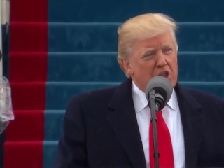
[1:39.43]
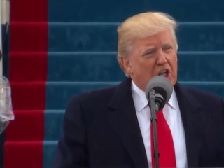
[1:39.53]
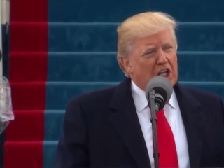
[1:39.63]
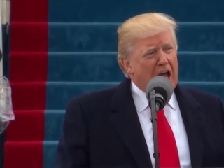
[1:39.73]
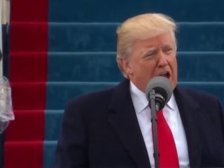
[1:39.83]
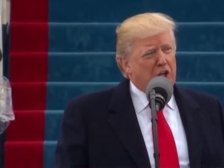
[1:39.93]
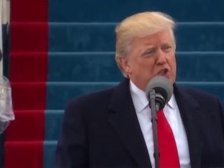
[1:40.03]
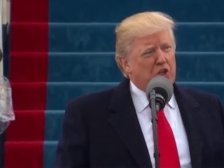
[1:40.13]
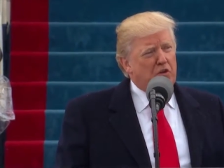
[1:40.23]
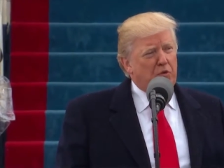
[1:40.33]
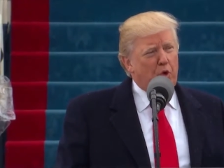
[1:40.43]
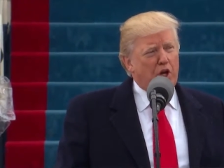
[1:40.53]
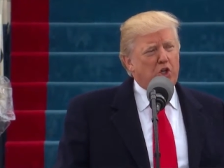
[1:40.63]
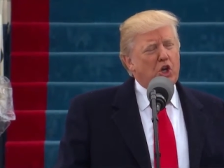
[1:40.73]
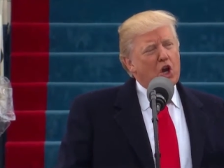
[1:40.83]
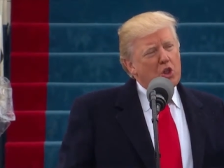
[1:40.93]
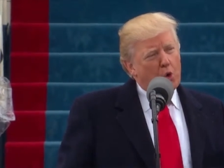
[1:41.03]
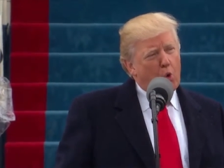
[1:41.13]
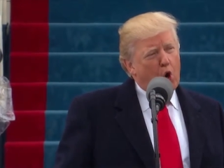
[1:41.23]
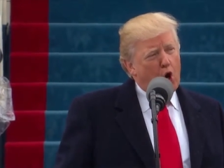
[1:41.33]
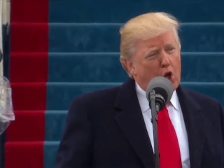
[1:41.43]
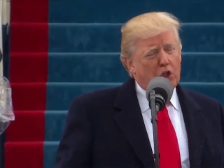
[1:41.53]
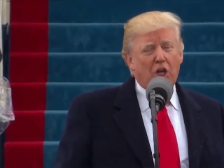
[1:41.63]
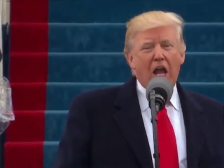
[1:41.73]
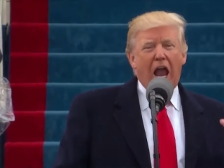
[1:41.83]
the likes of which the world